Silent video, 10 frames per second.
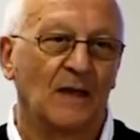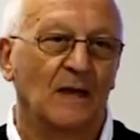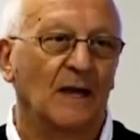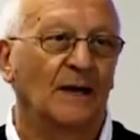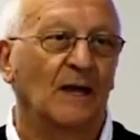
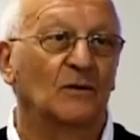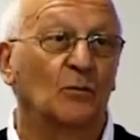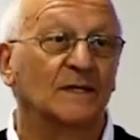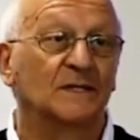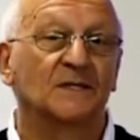and I
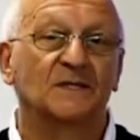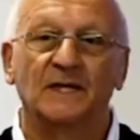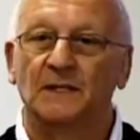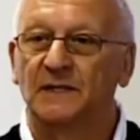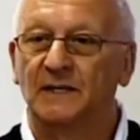went to see
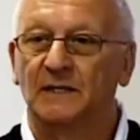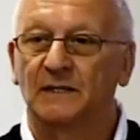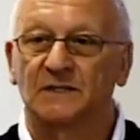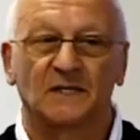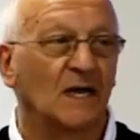the
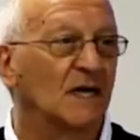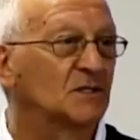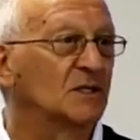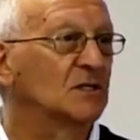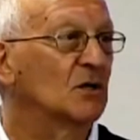
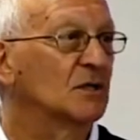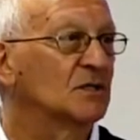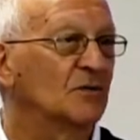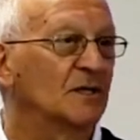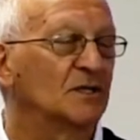psychiatrist
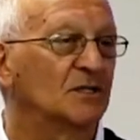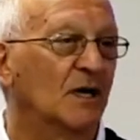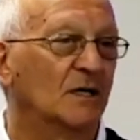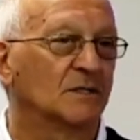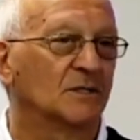doctor in
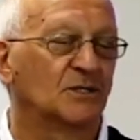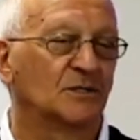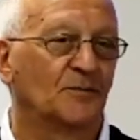charge.